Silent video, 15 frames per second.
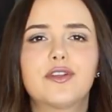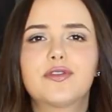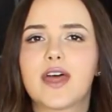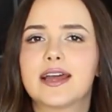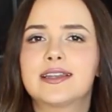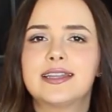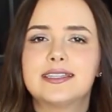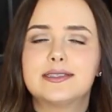that
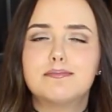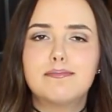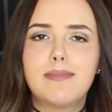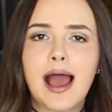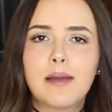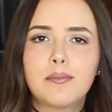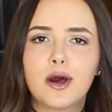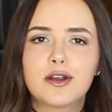that is
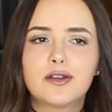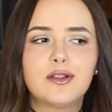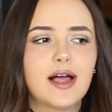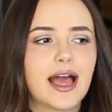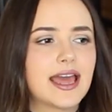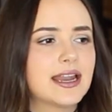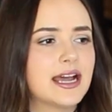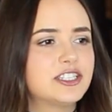my
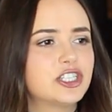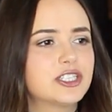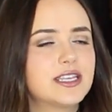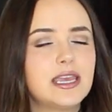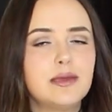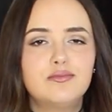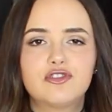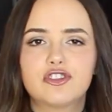bottle, and I just
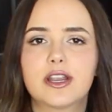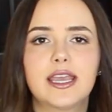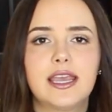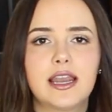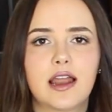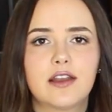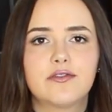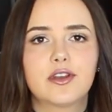keep drinking out